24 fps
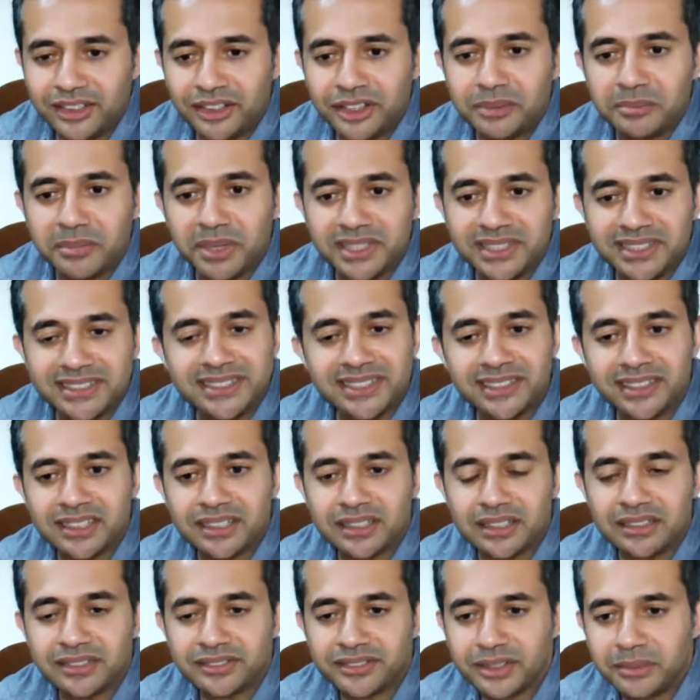going by the
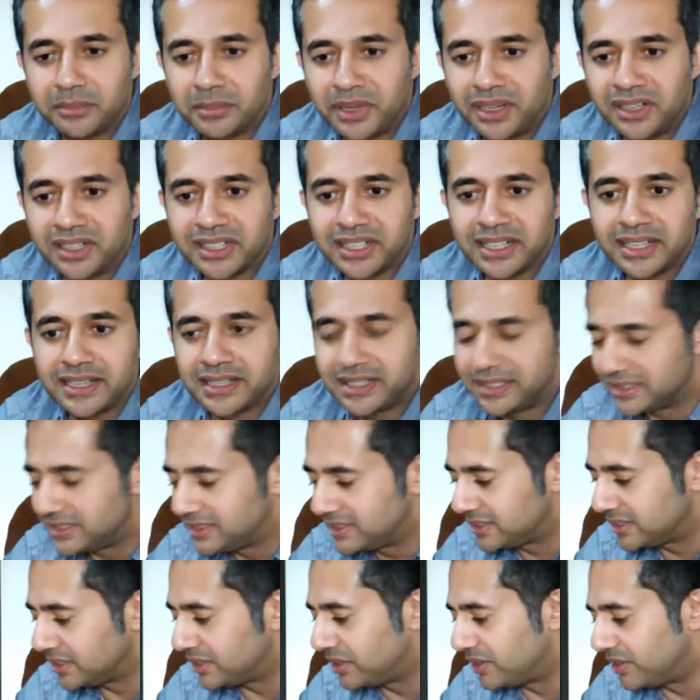title of the
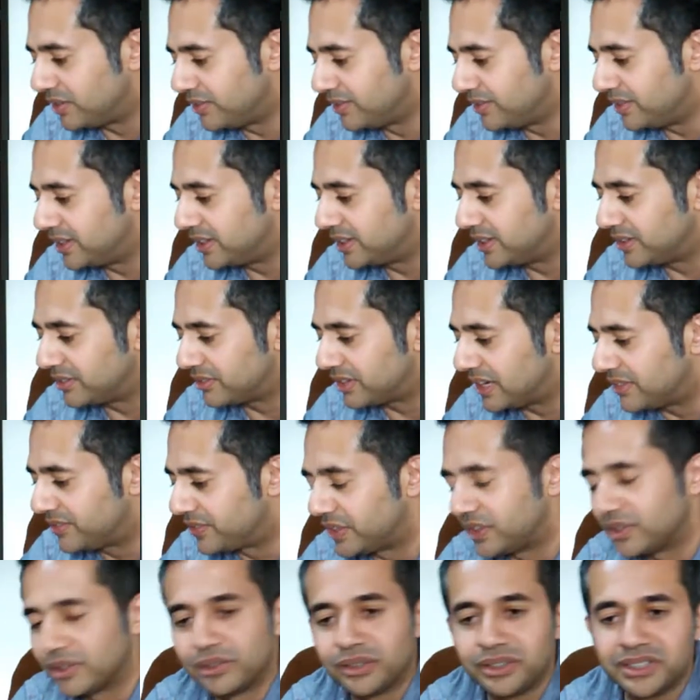Marquess of
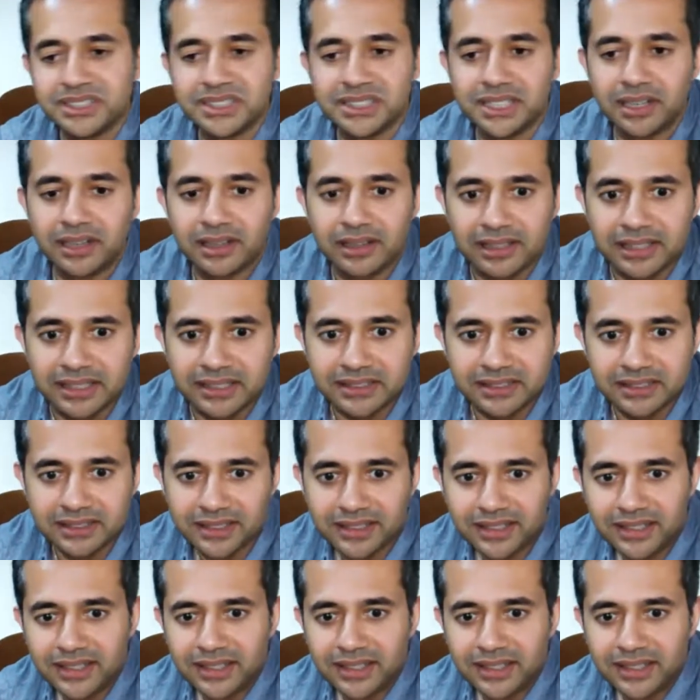Rafael González.